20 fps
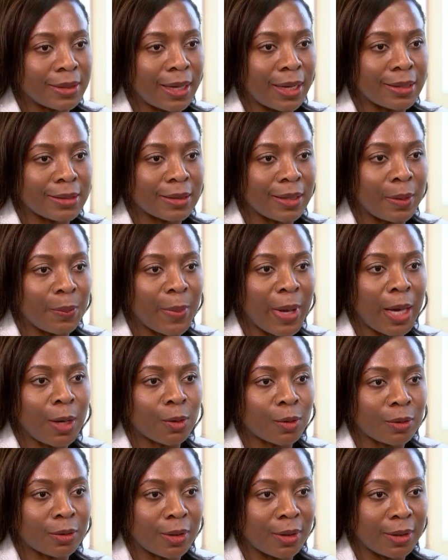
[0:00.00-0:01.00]
as a
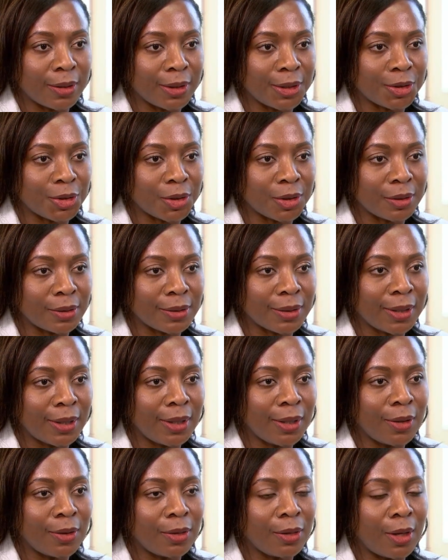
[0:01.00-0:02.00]
medical condition,
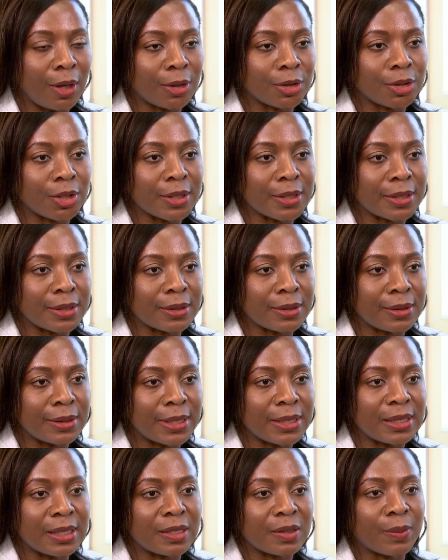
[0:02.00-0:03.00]
not just
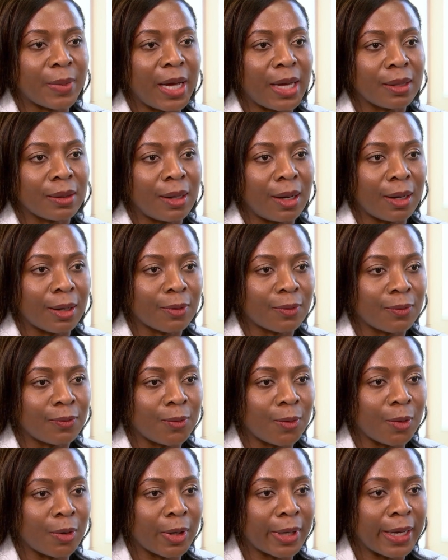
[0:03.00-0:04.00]
this is my luck
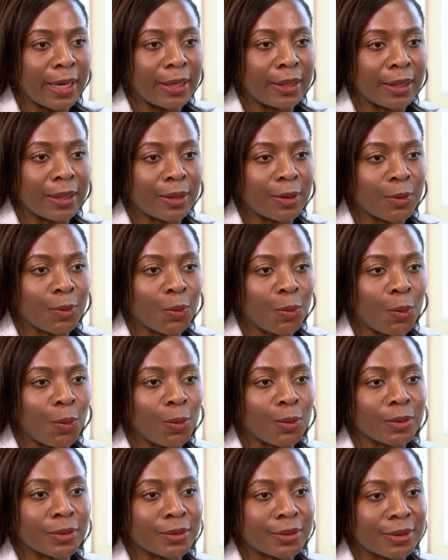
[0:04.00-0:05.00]
for getting
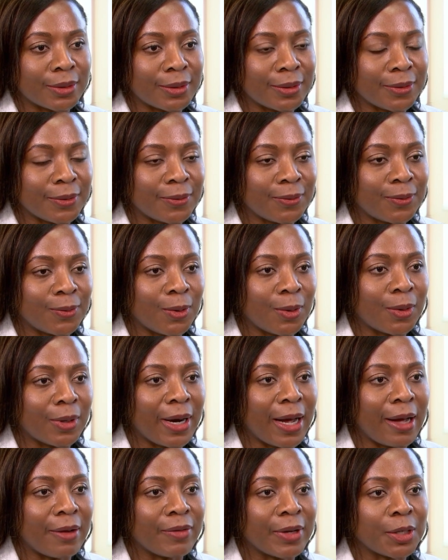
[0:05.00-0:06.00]
older,
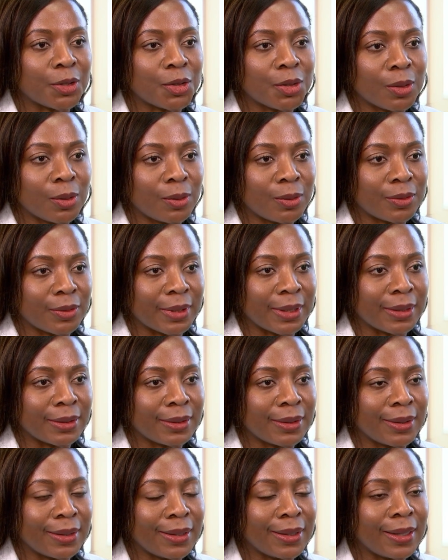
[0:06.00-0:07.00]
for having
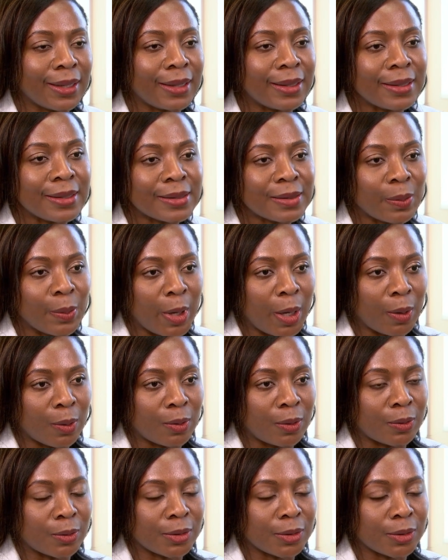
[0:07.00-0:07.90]
children. It is a medical